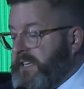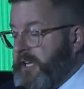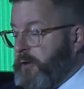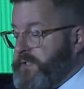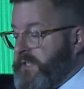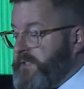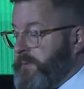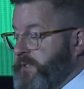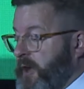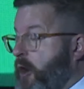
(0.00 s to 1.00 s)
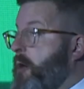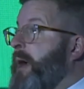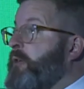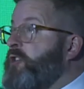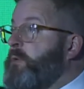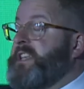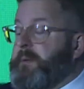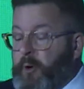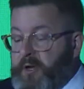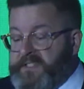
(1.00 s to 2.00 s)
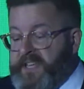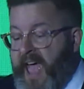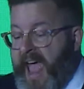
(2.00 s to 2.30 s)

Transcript: ecosystems are about using books